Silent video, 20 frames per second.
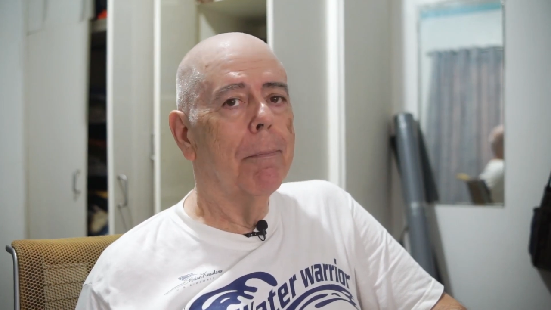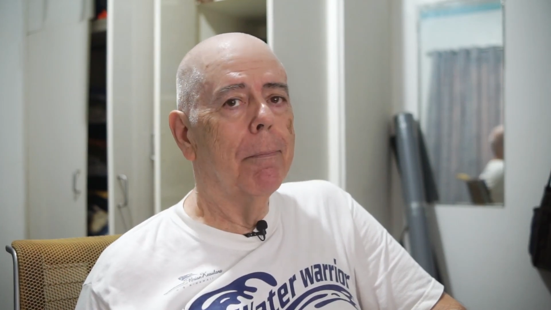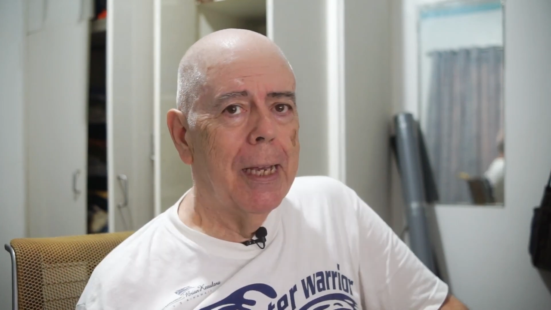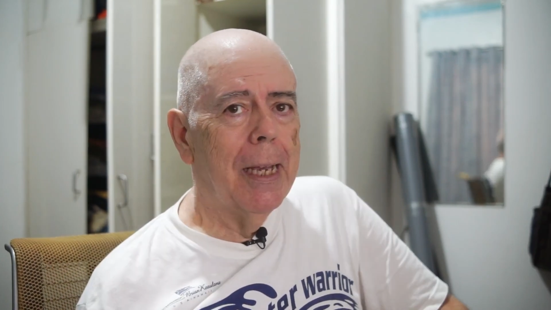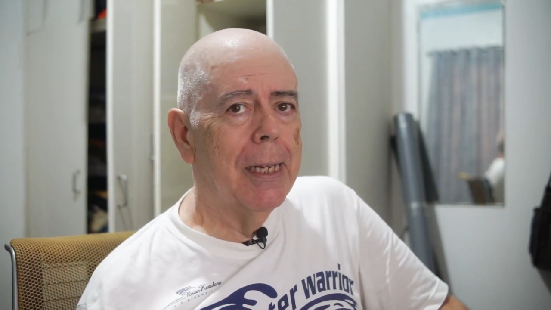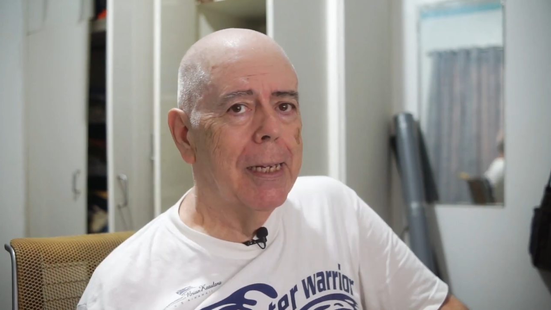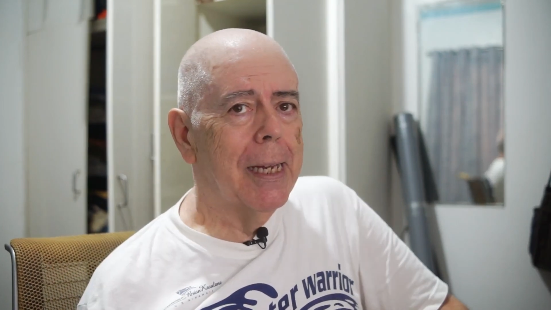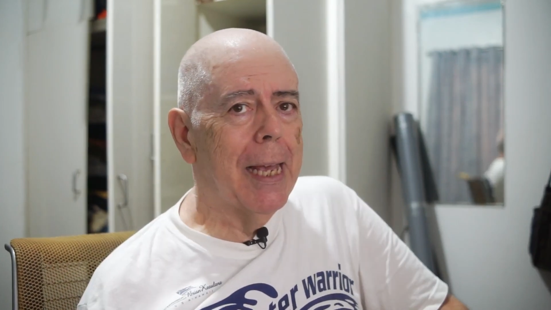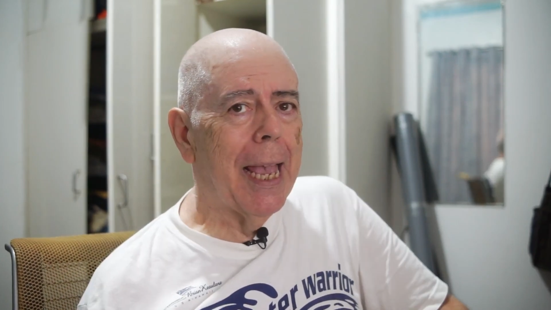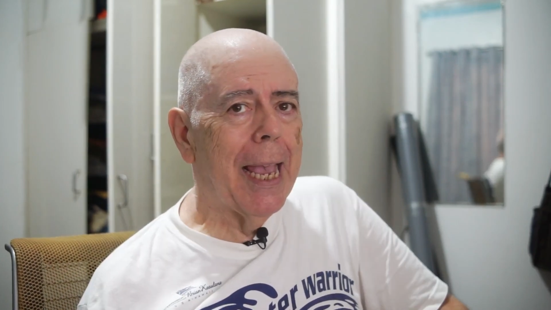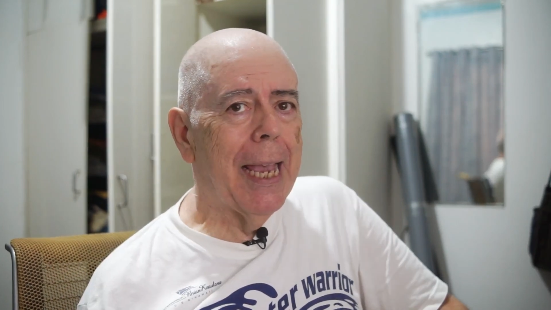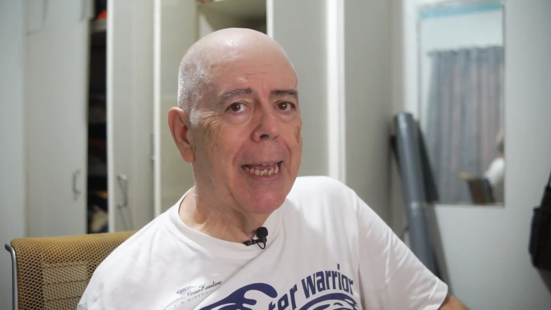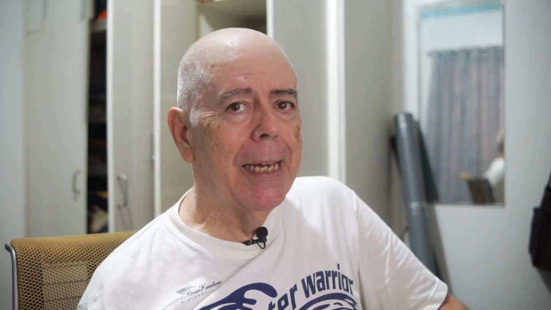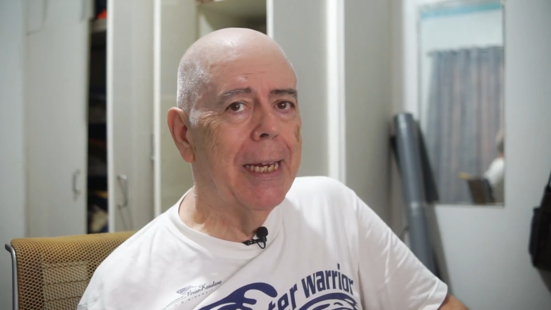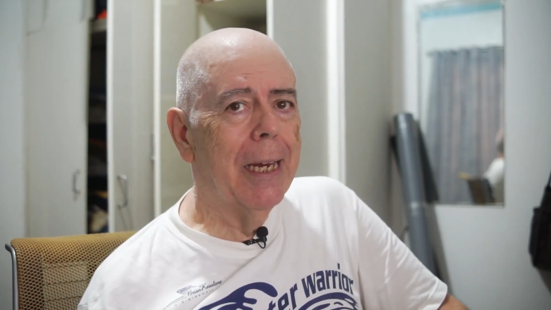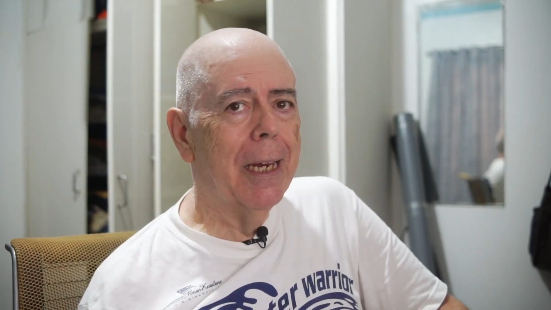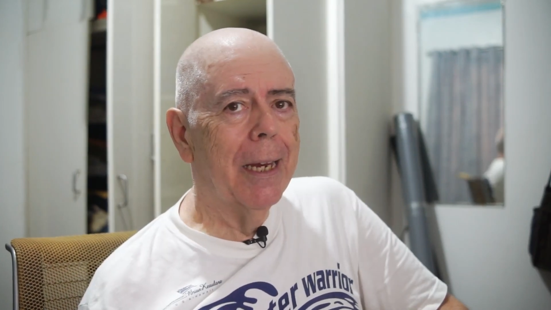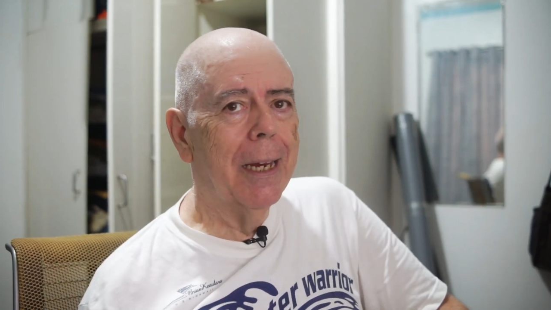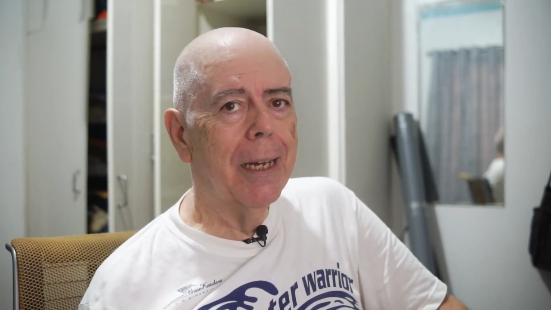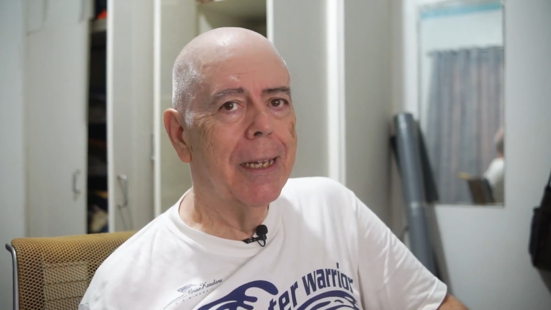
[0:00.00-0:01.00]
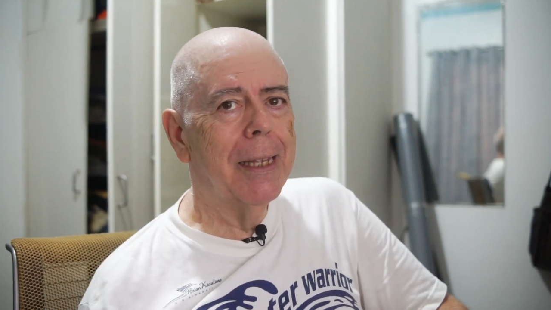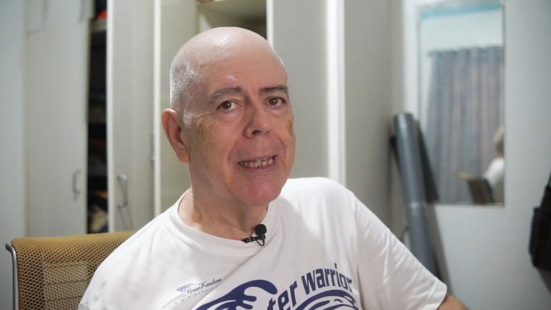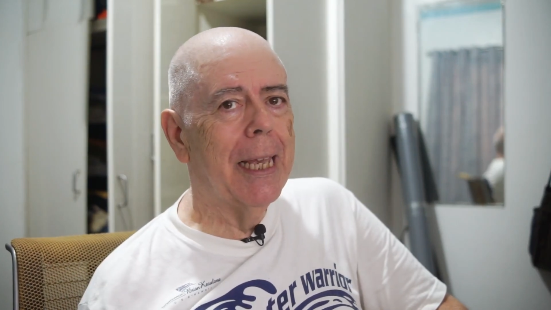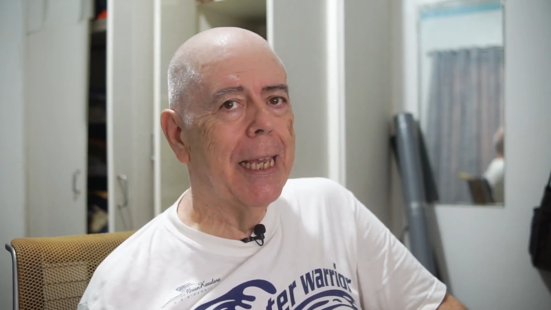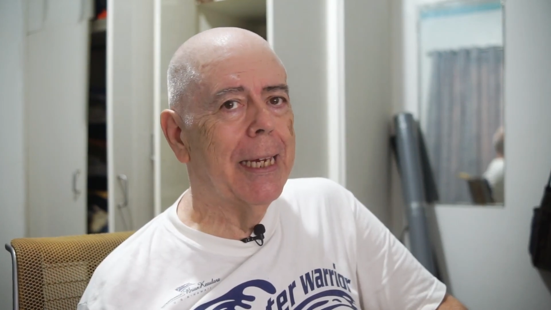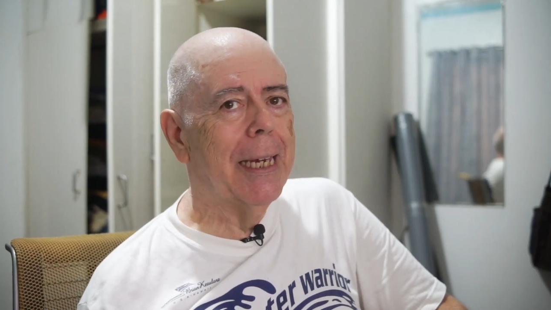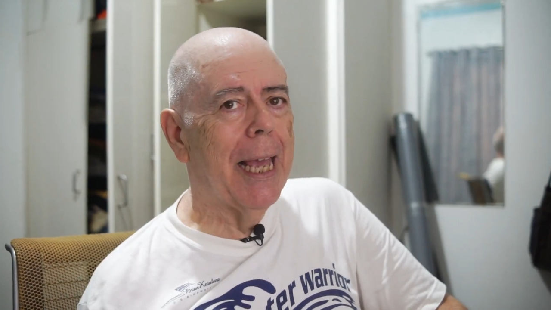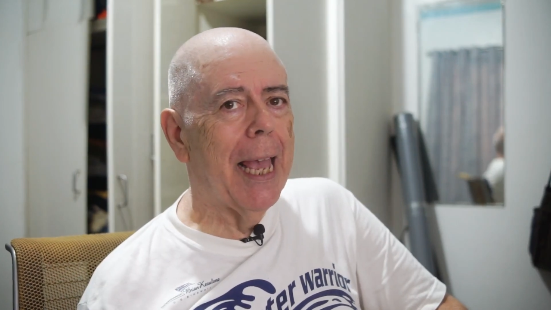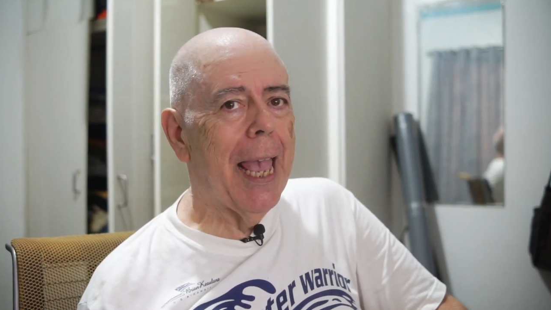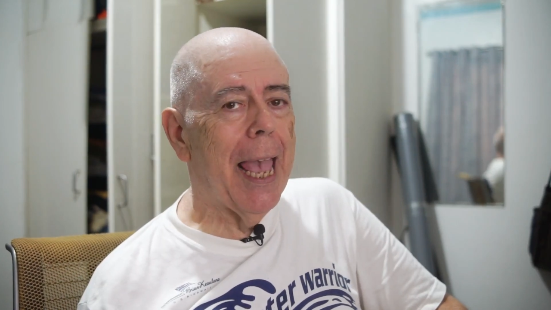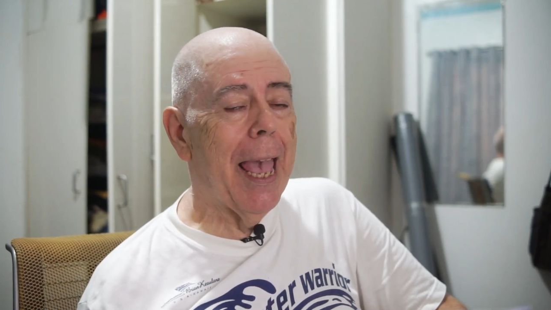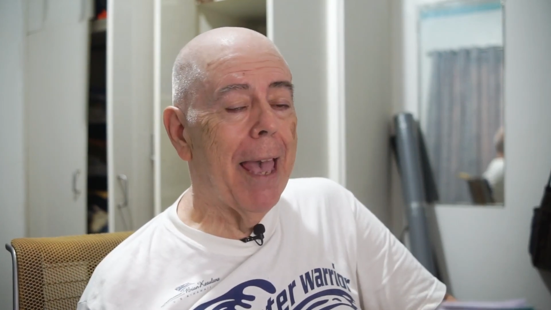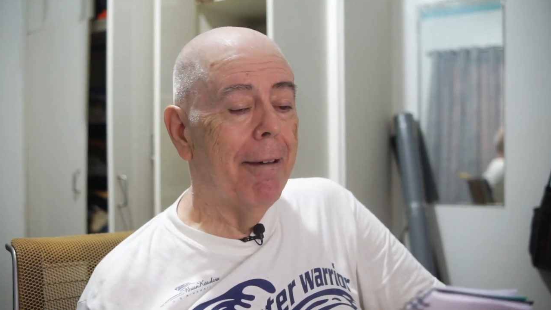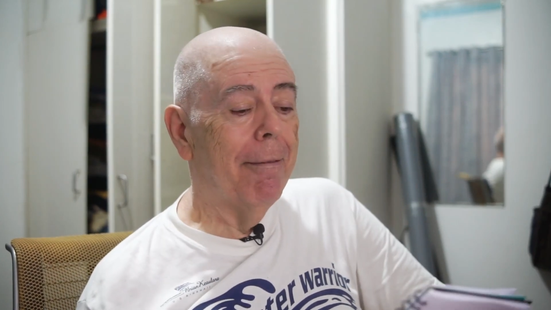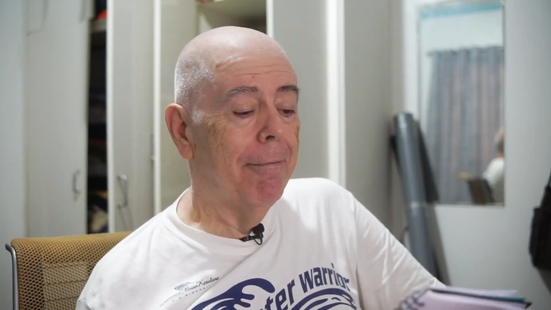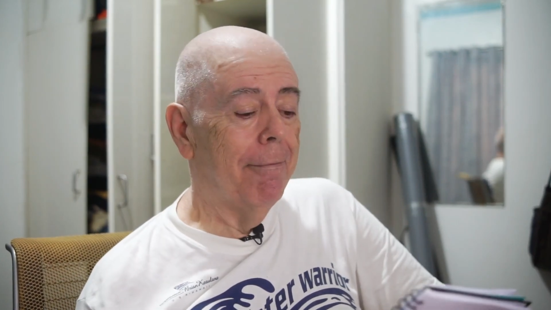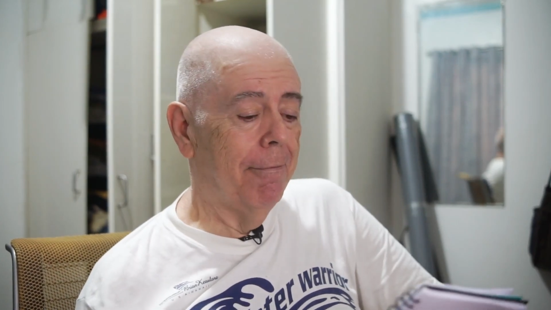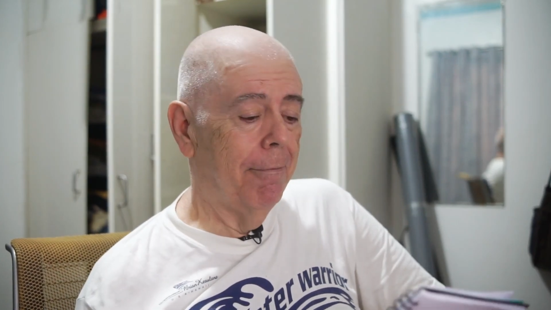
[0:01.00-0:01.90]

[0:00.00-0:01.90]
It's a handy little thing to have.